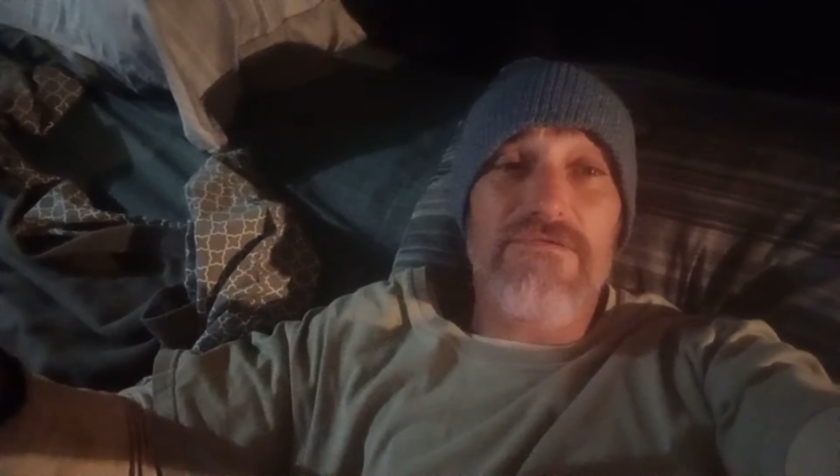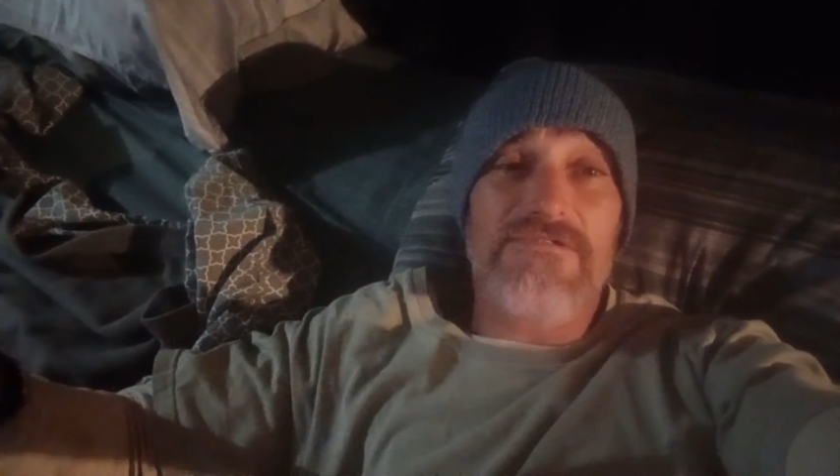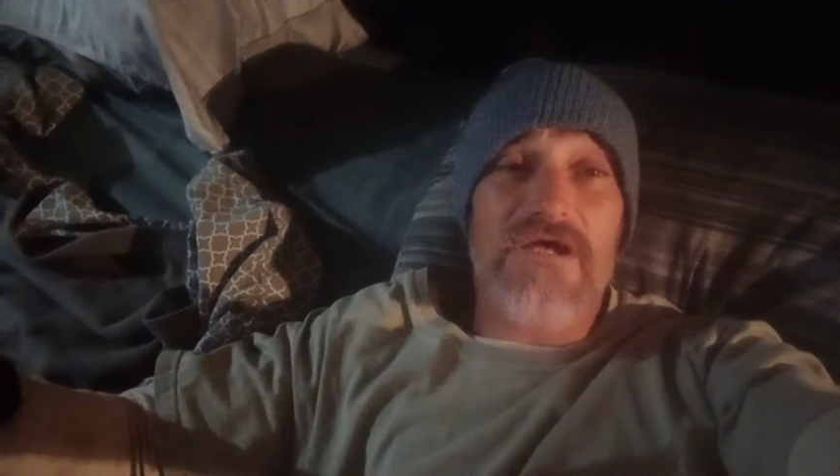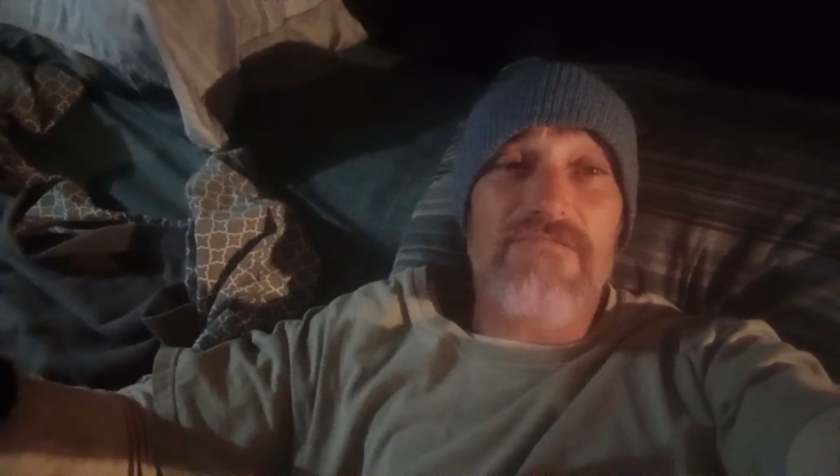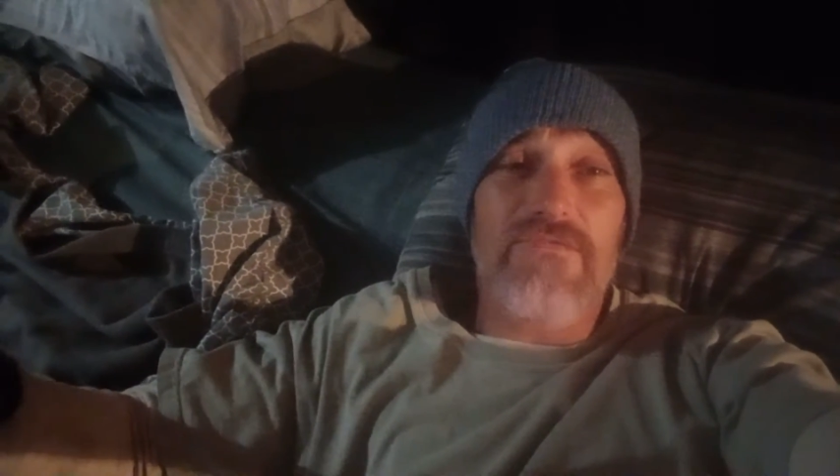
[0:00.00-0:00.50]

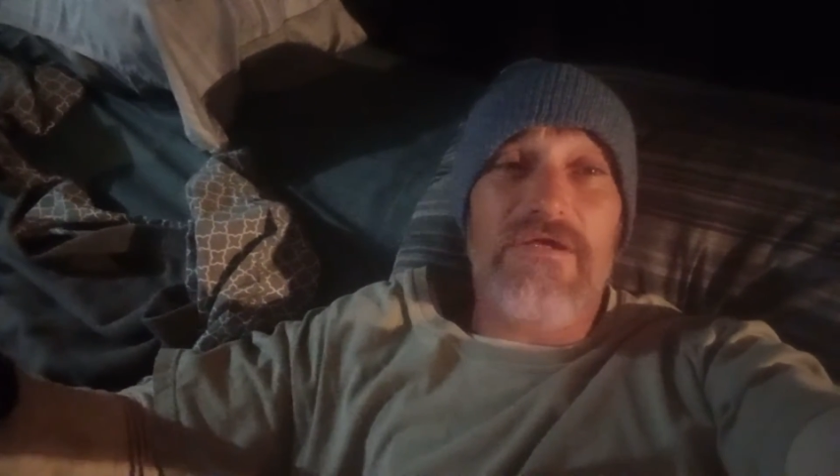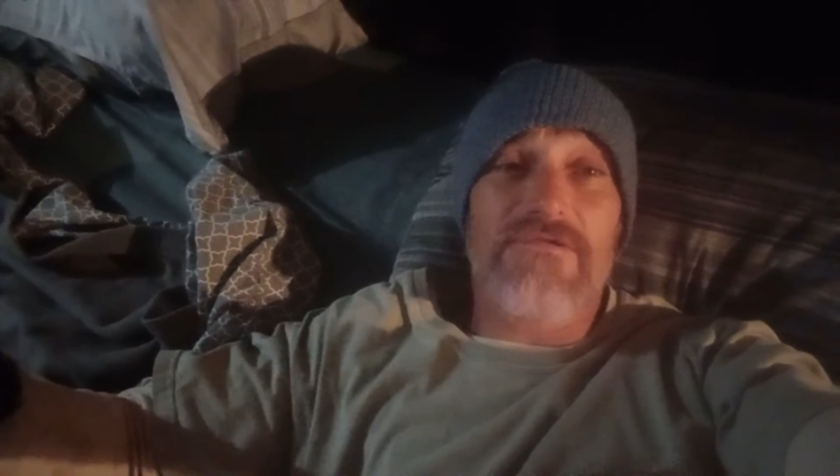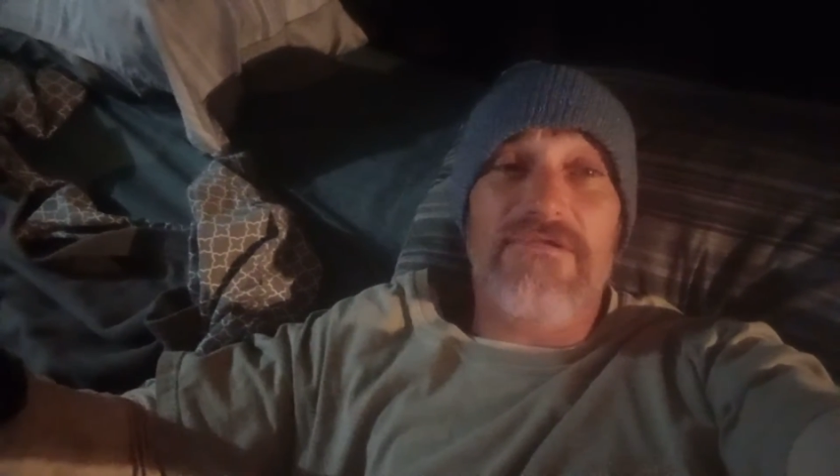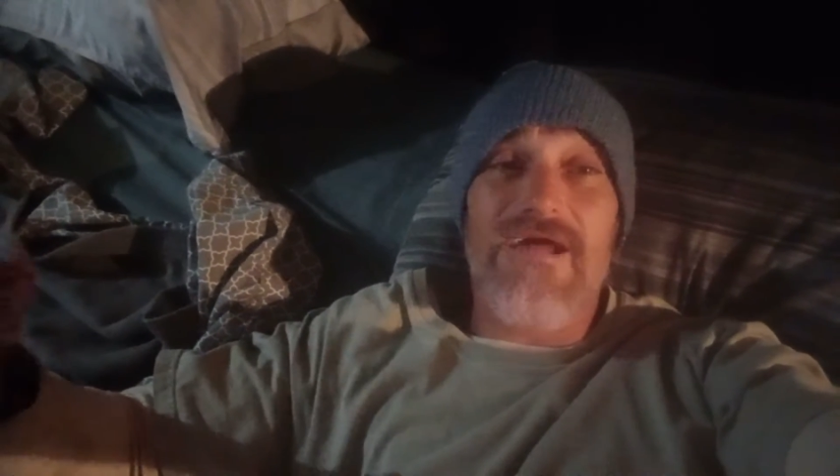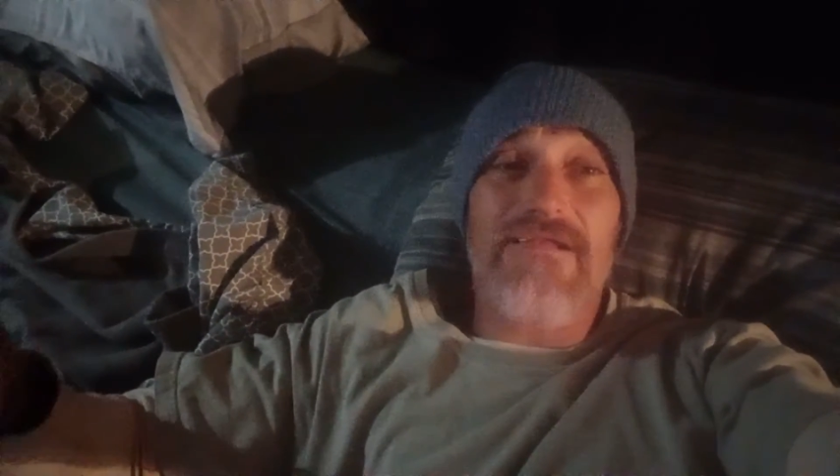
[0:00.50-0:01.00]
It's over with.
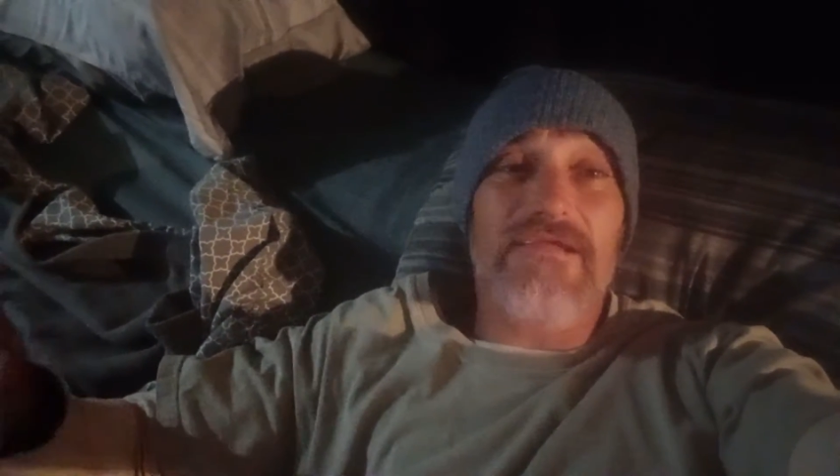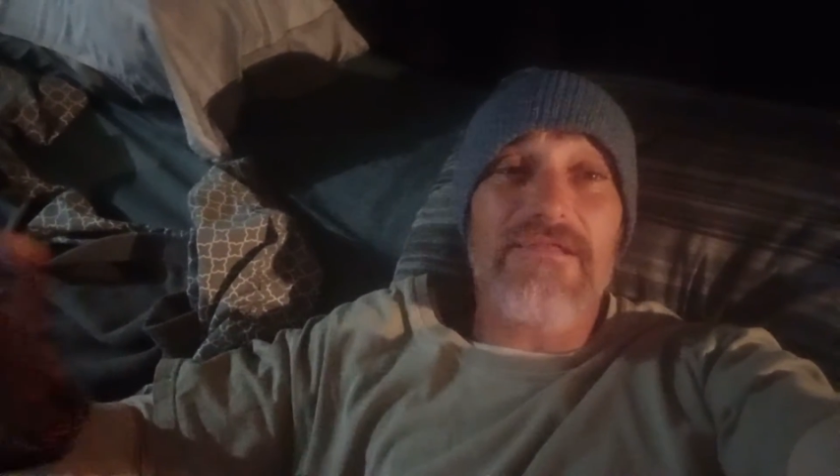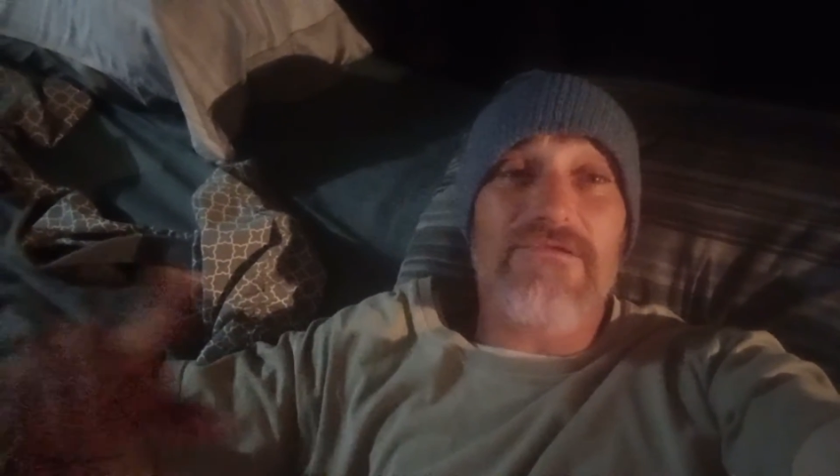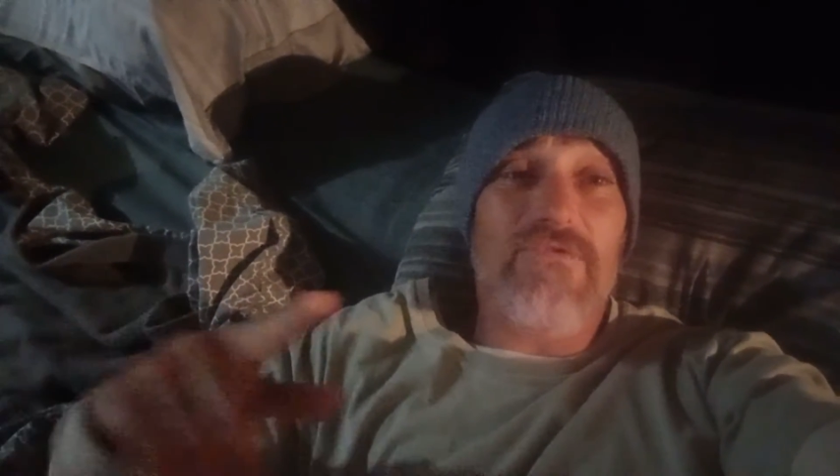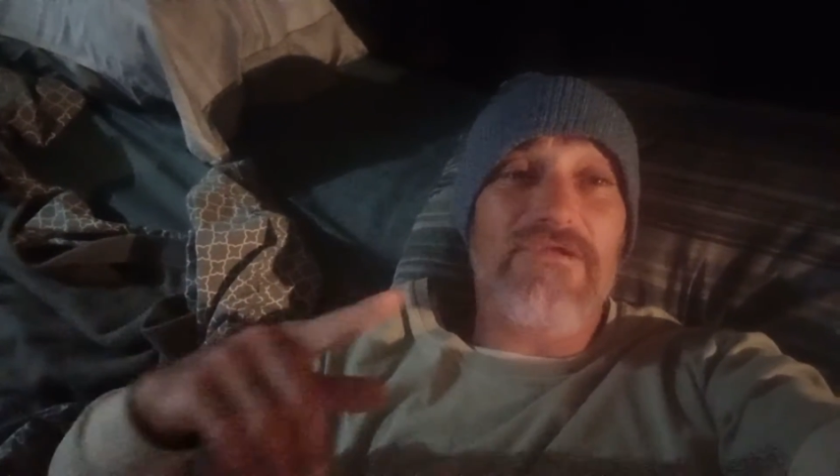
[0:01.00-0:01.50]
You're not
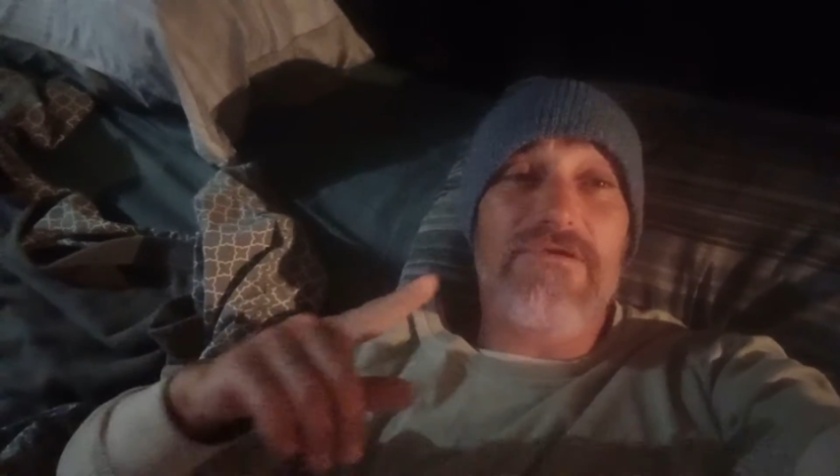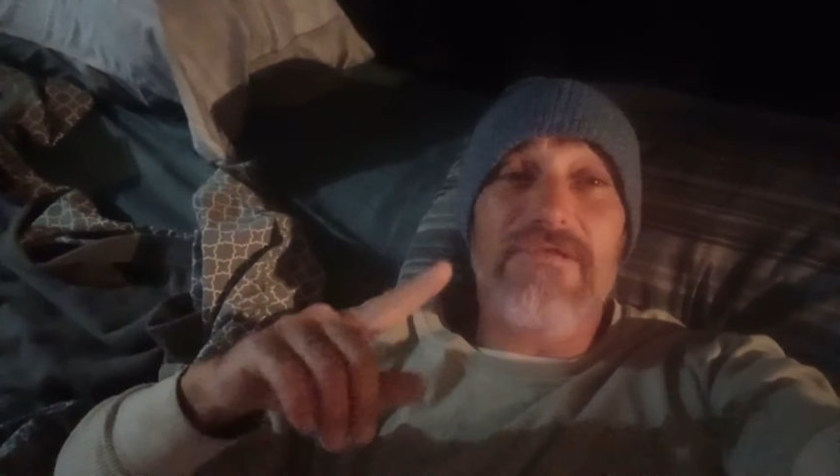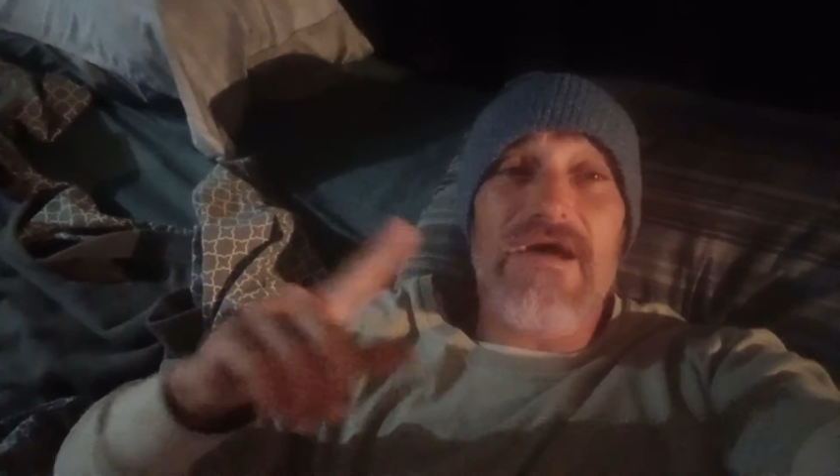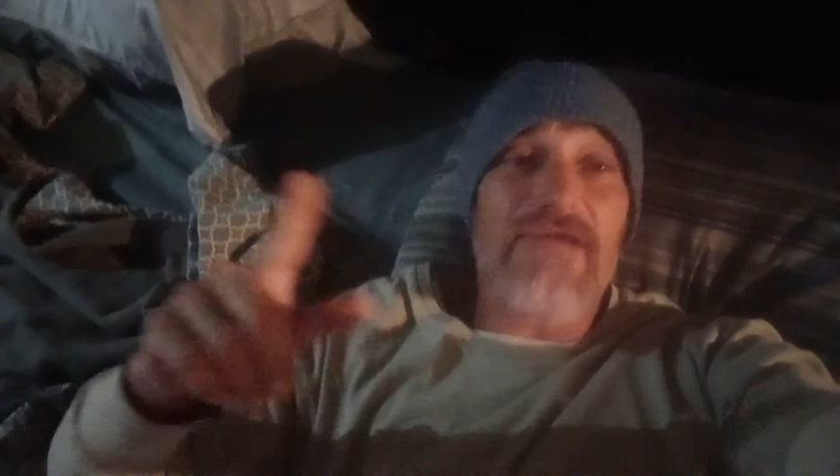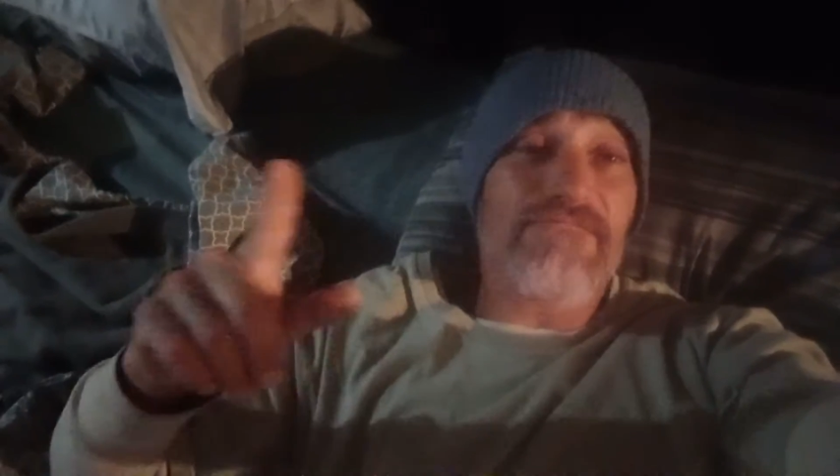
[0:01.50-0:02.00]
getting away. You're
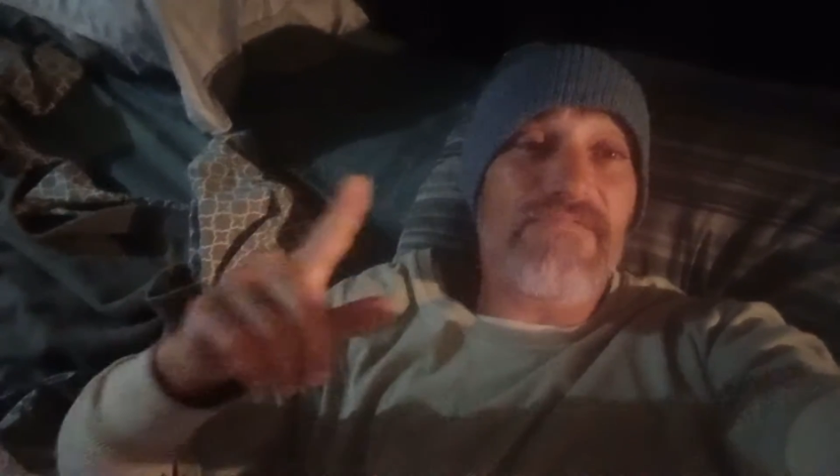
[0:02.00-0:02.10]
not